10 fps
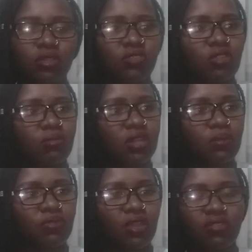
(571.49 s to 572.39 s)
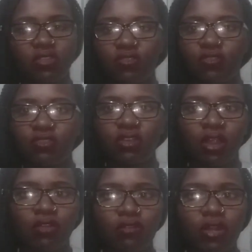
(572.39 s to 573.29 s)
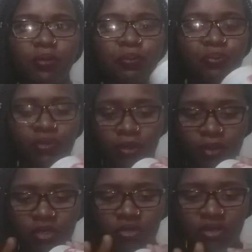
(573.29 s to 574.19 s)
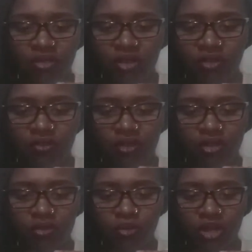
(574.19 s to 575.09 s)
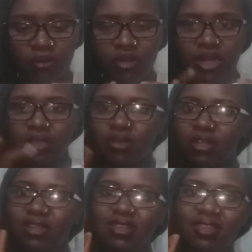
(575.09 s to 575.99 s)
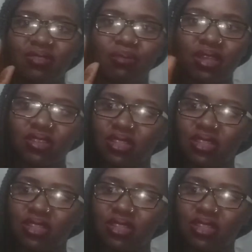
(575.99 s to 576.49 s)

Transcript: This is the medium size. It's 1500, but you just need a very small amount. Like you need this much.